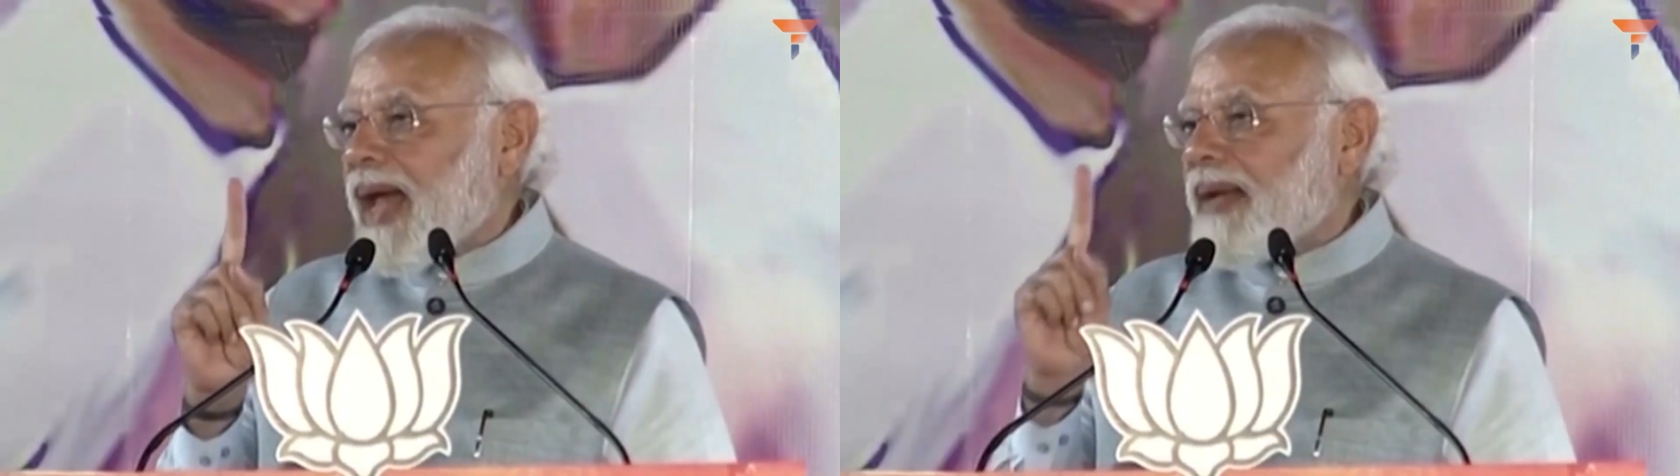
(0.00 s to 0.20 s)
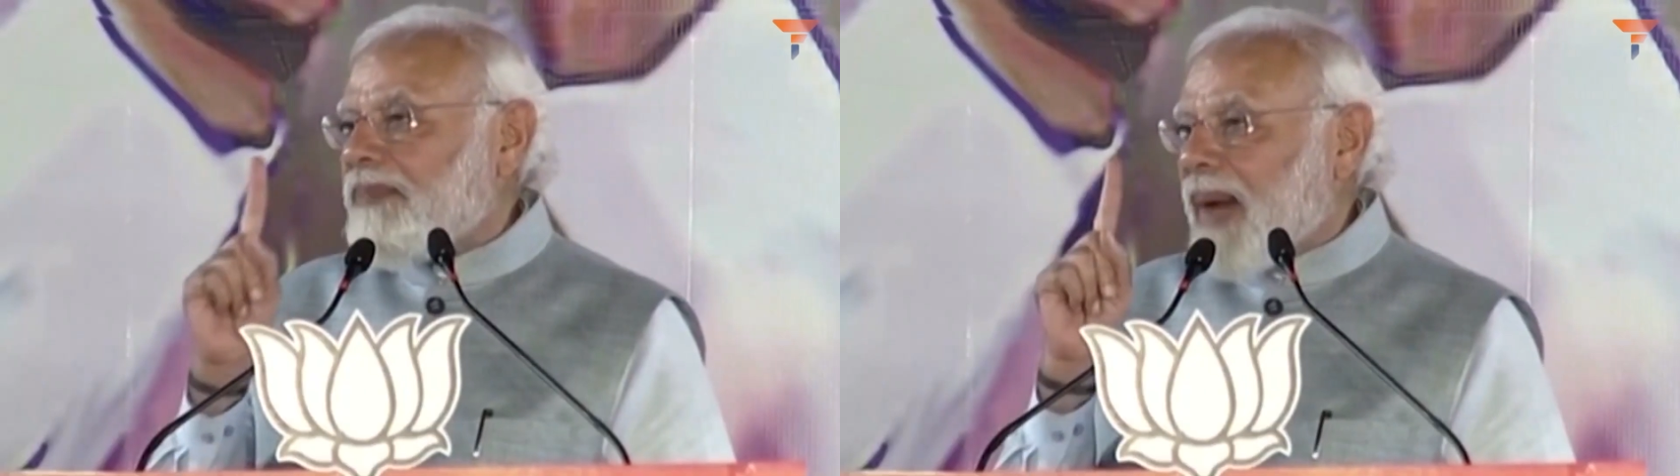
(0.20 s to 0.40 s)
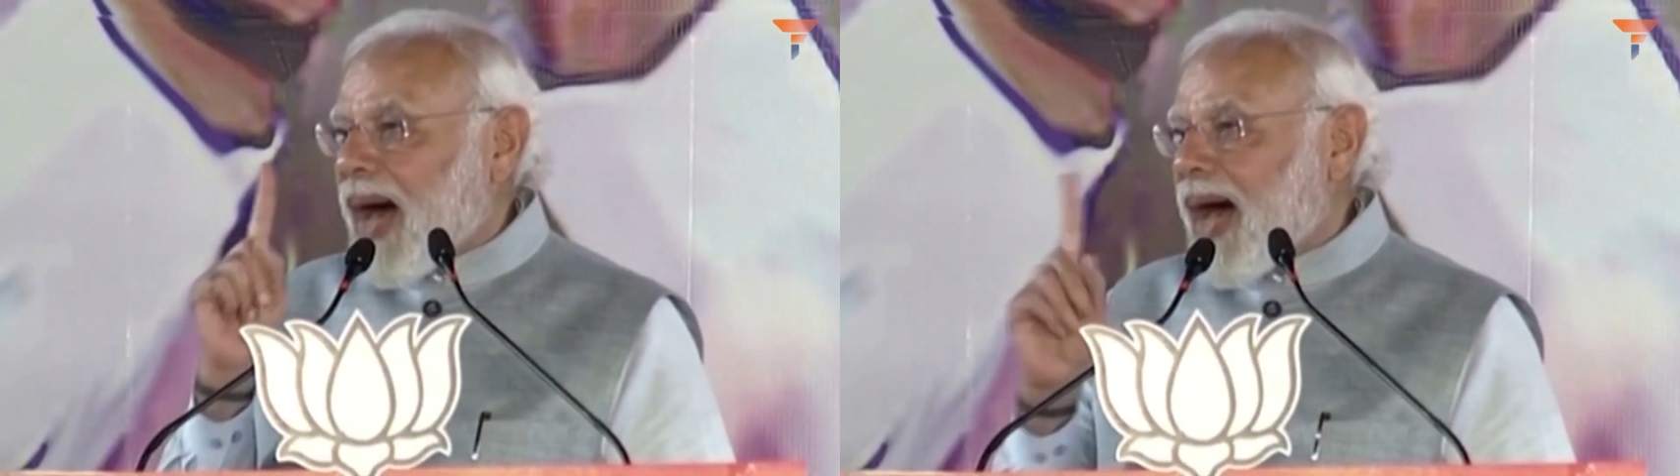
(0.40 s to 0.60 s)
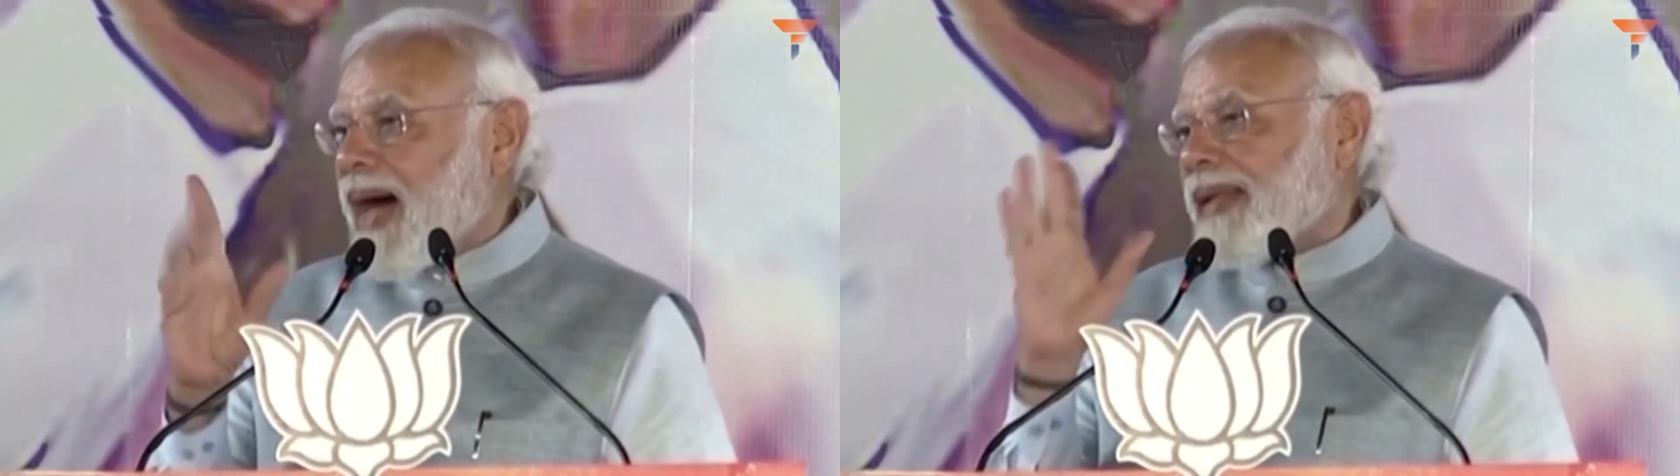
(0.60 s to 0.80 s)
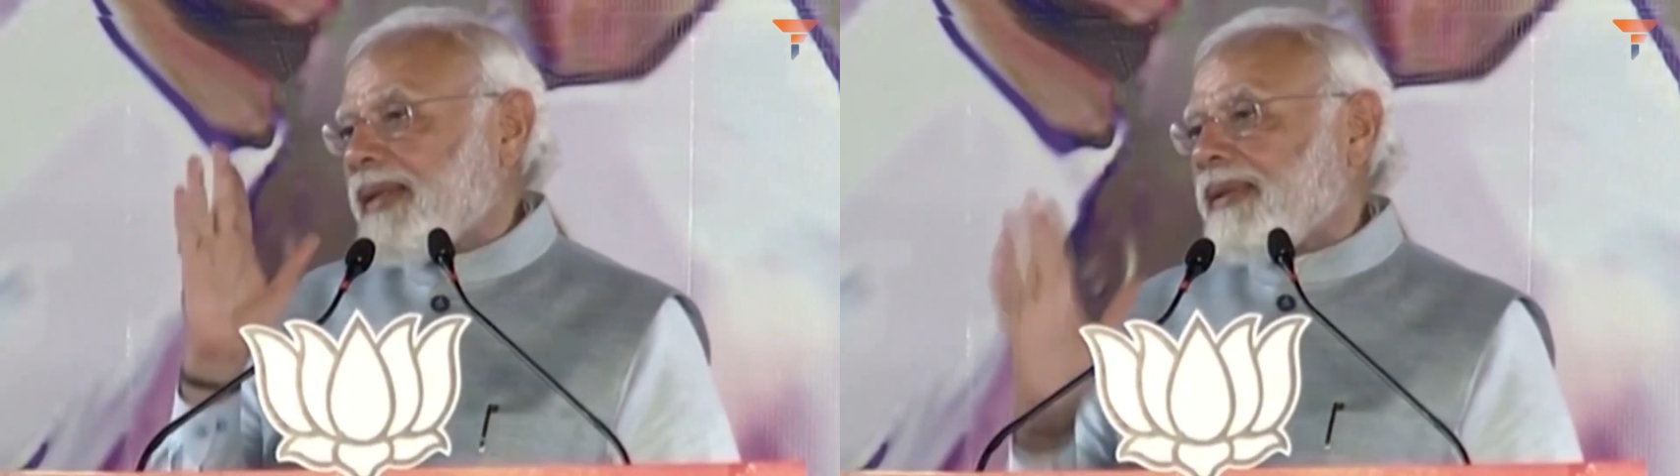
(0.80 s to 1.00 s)
In the
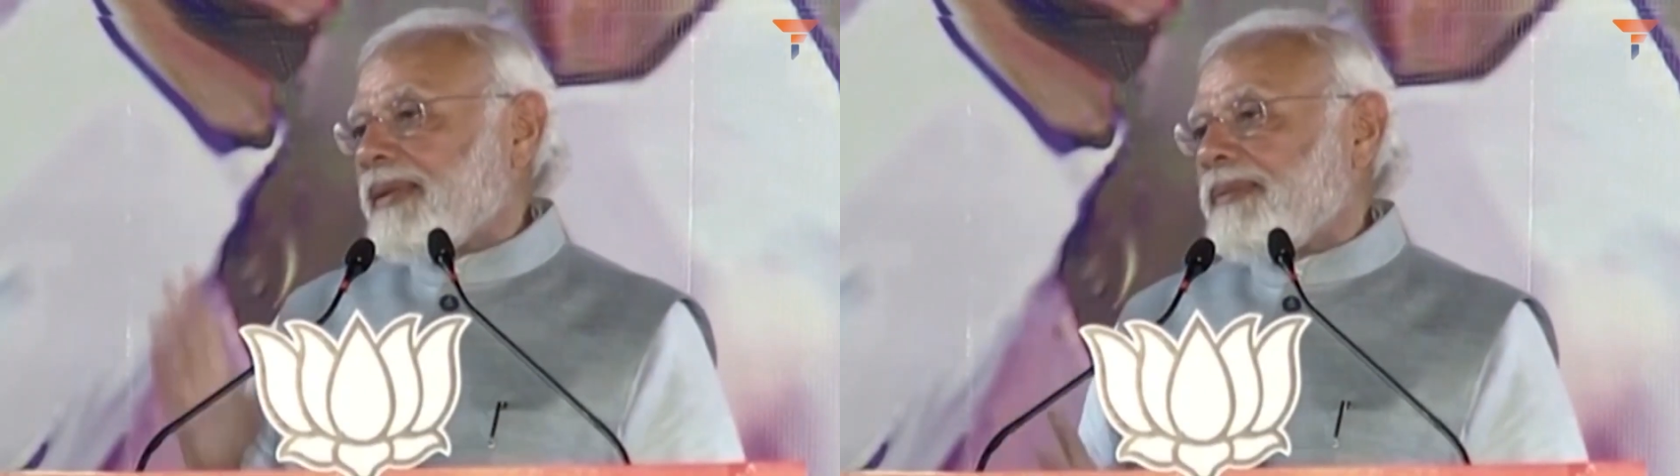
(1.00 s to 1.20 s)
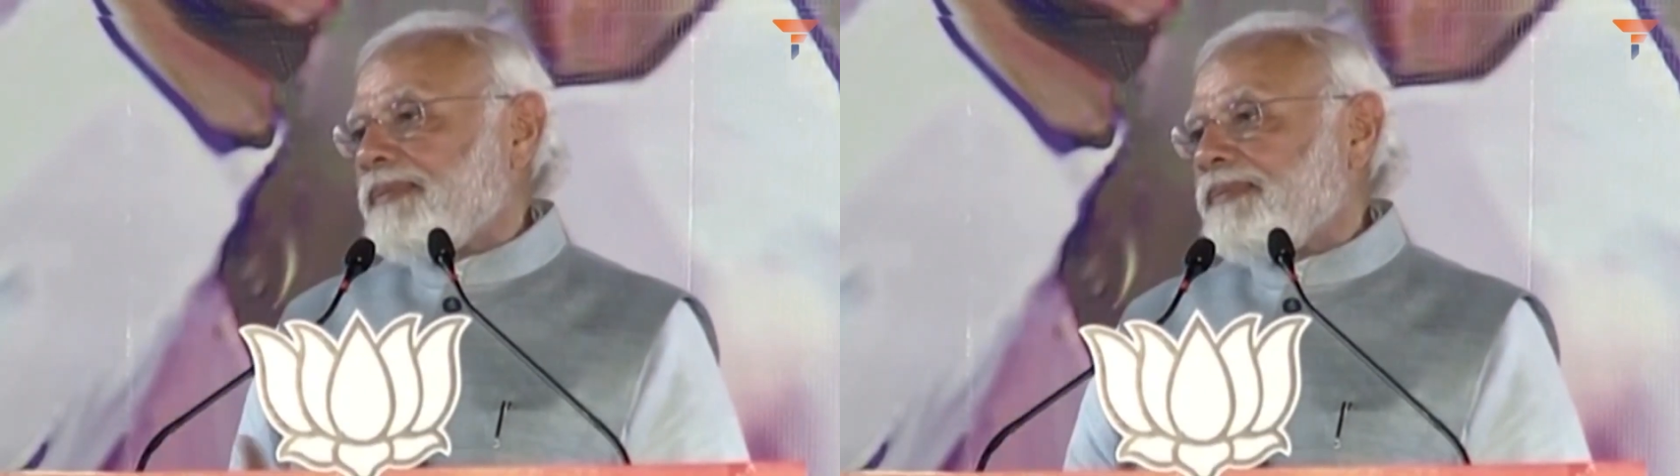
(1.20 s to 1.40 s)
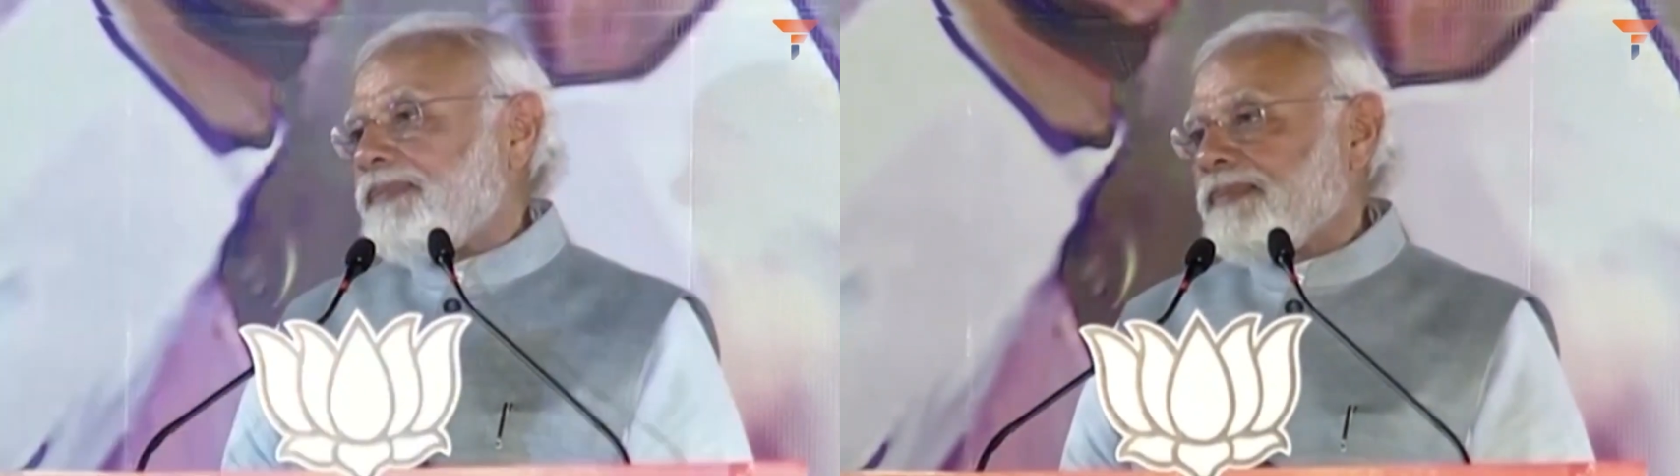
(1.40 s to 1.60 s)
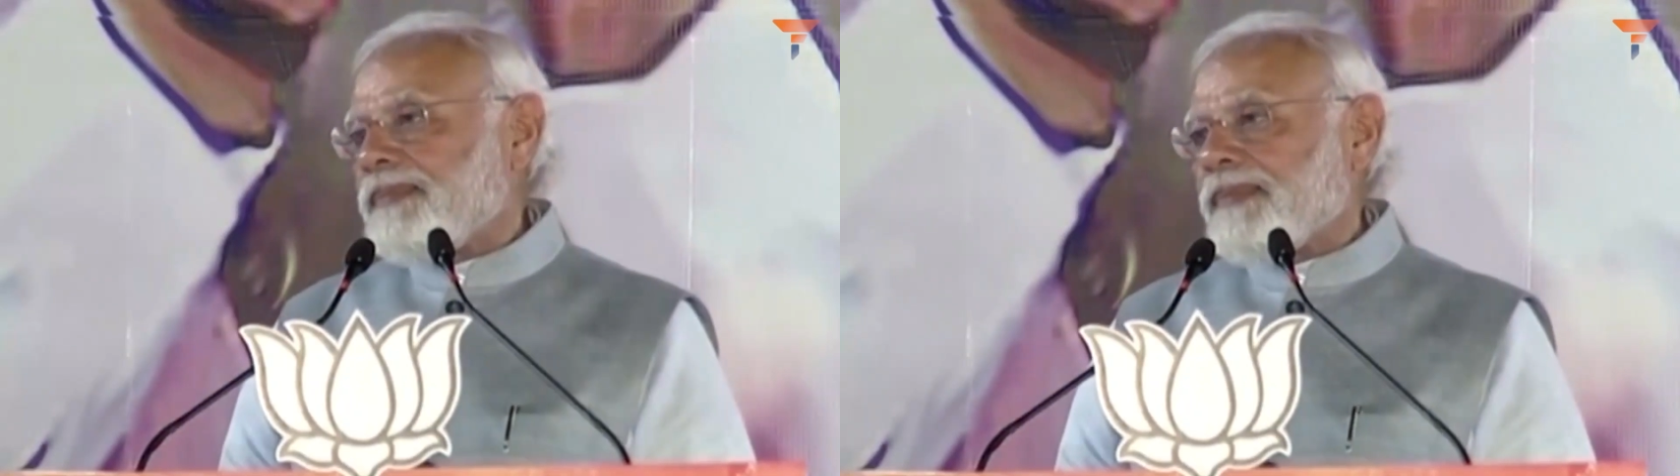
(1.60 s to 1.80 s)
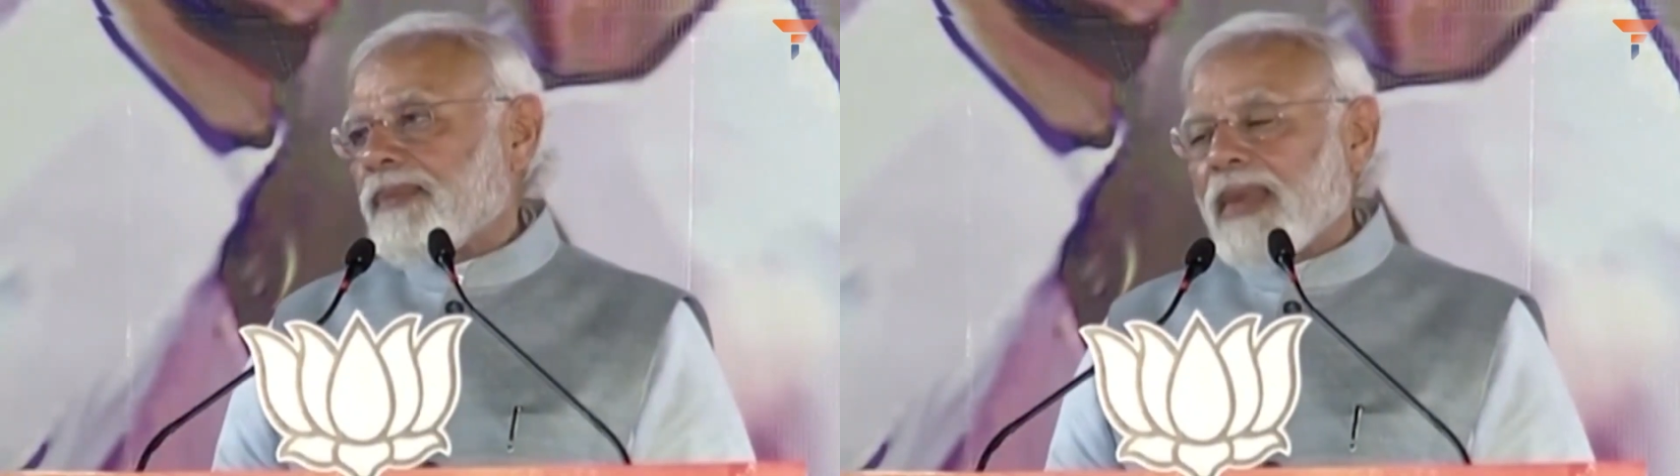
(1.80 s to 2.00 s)
run-up to assembly polls,
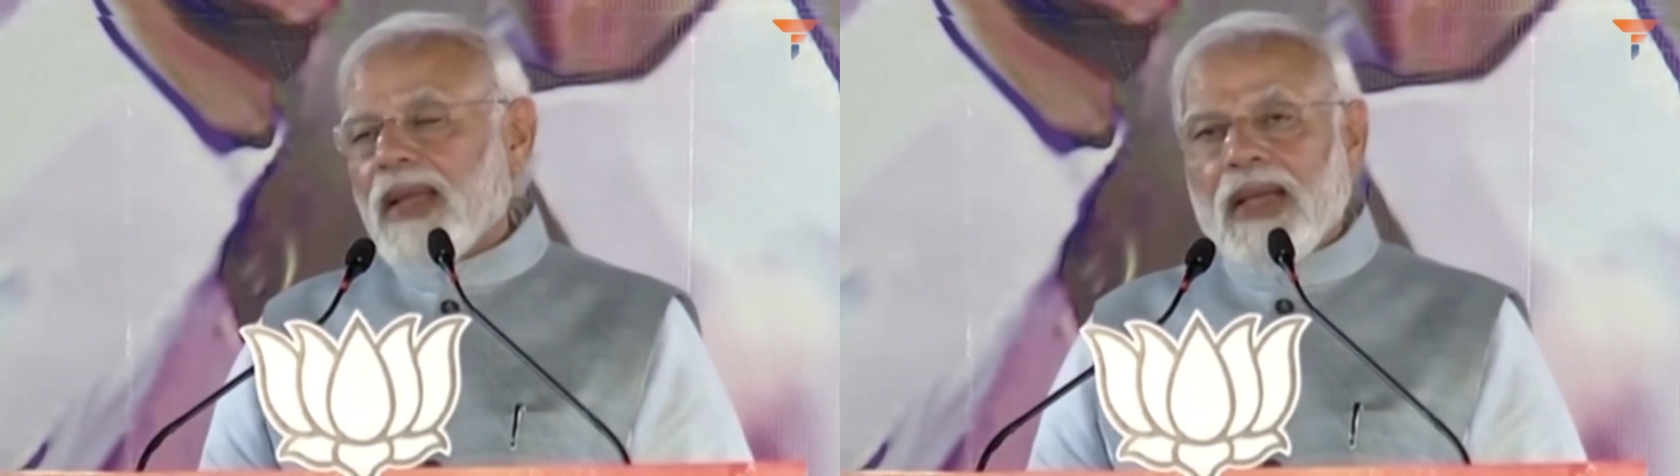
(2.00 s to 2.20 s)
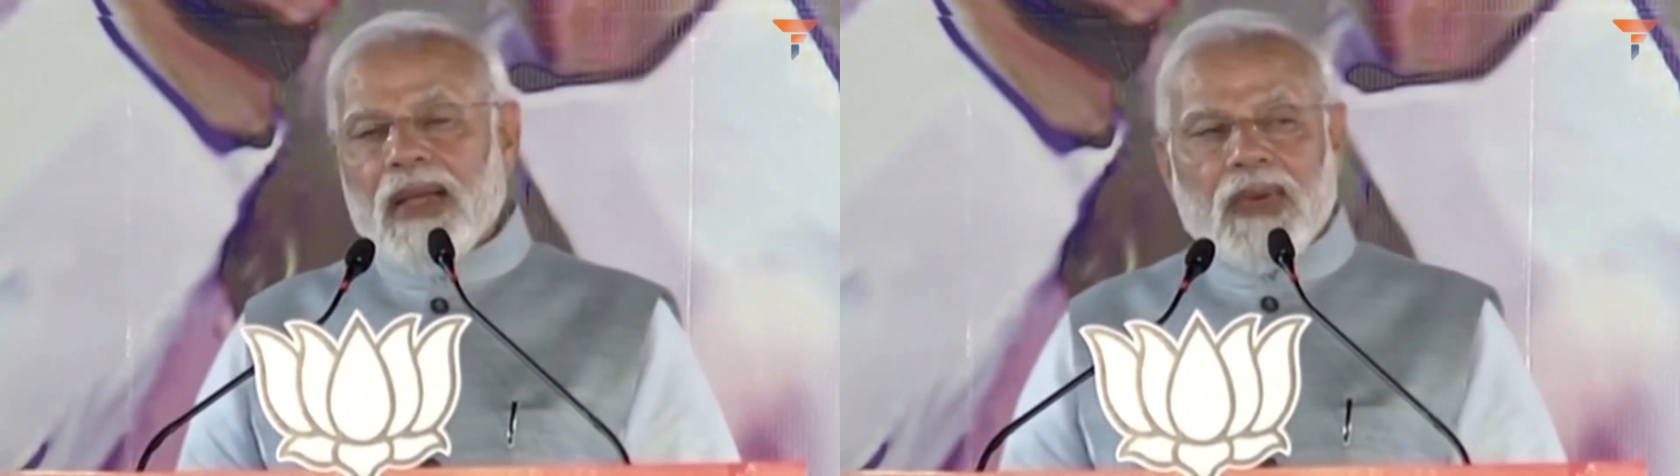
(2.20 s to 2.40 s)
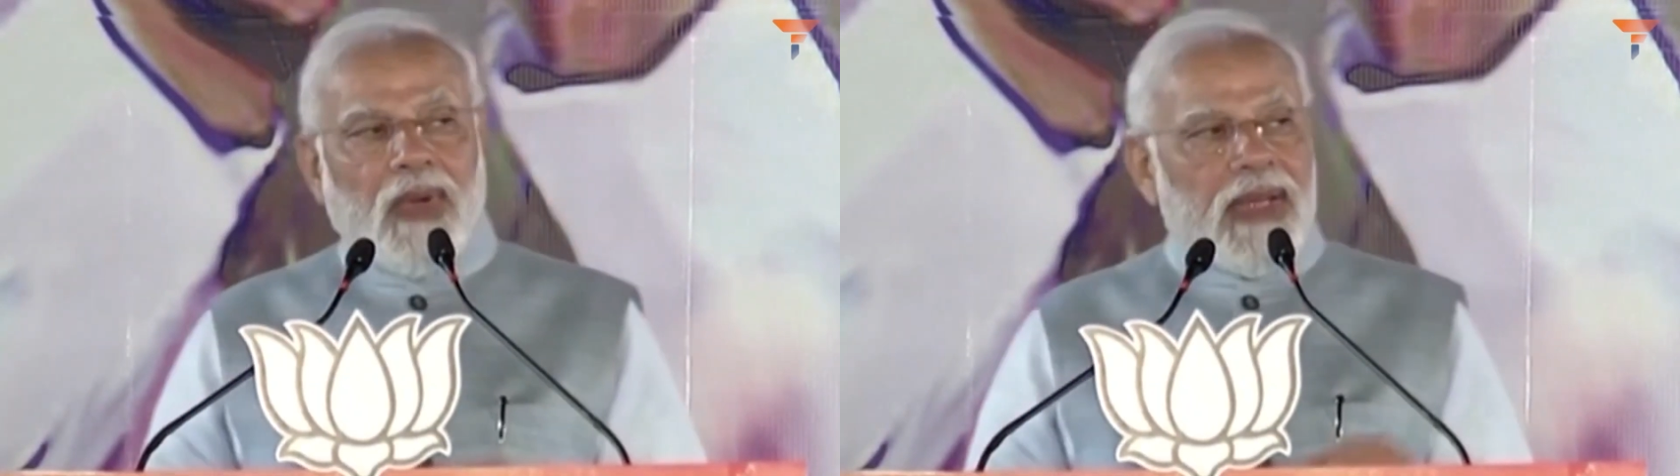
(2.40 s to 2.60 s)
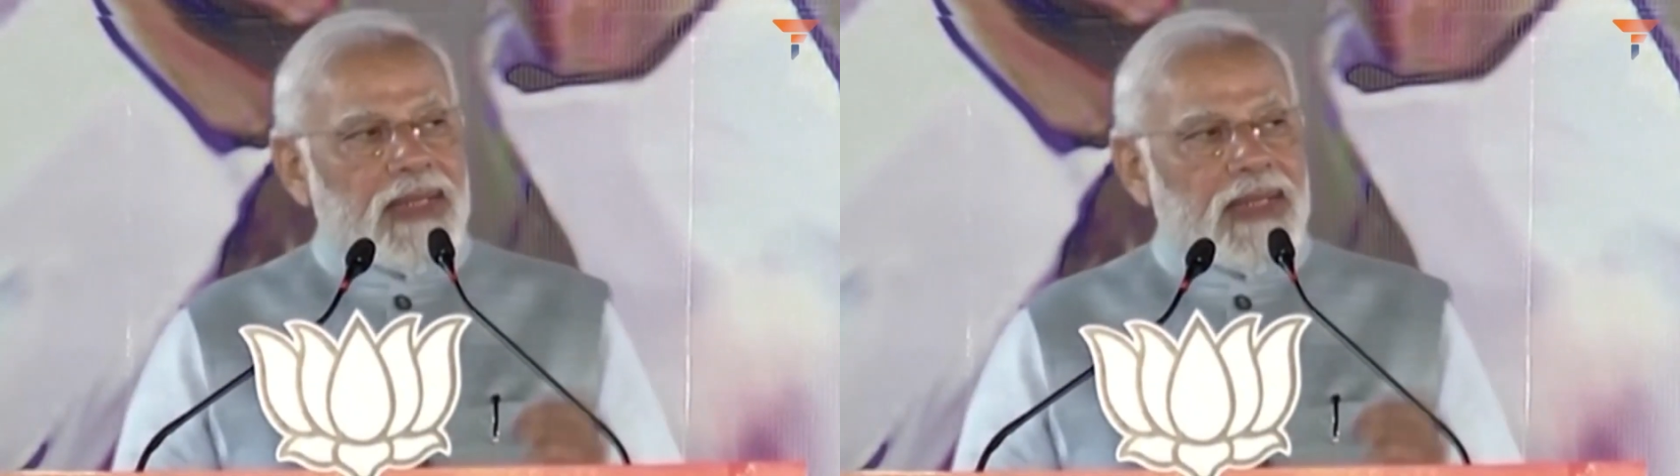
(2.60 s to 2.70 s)
it was being said